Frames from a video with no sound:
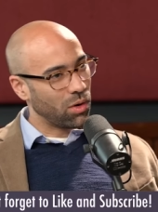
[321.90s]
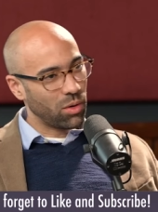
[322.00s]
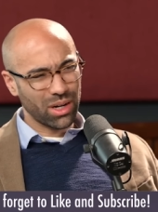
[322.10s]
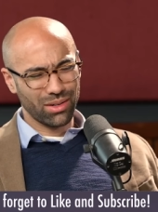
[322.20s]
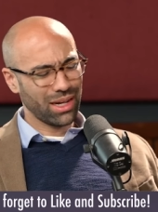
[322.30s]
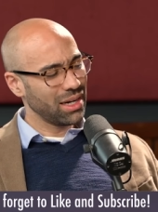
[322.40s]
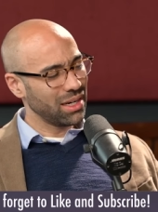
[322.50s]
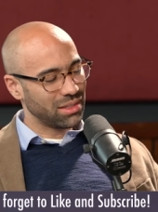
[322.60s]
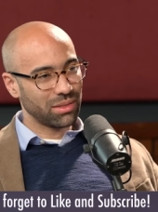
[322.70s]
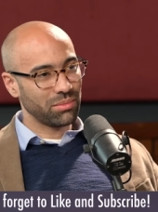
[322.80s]
go home. I go, that
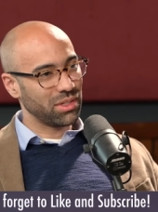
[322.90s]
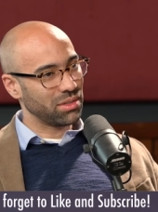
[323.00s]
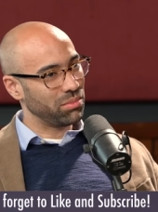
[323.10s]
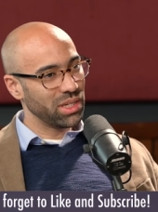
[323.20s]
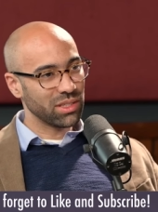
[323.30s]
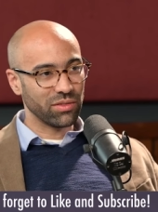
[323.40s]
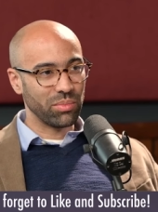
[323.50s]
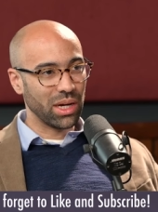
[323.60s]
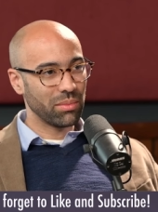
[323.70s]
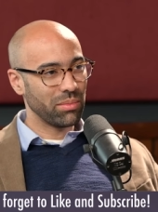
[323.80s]
guy's just dismissive,
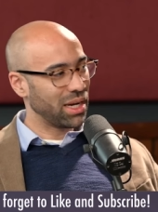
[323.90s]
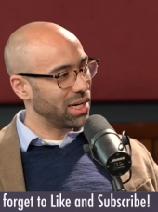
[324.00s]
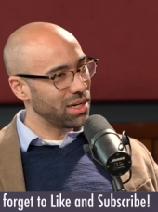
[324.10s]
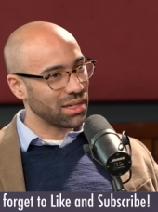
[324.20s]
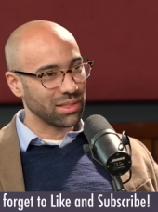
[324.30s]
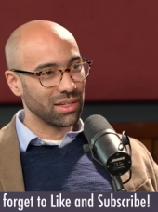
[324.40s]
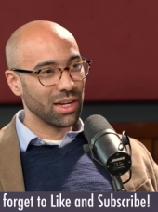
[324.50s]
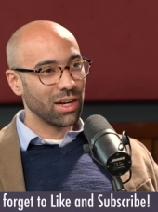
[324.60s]
babe, man. He doesn't,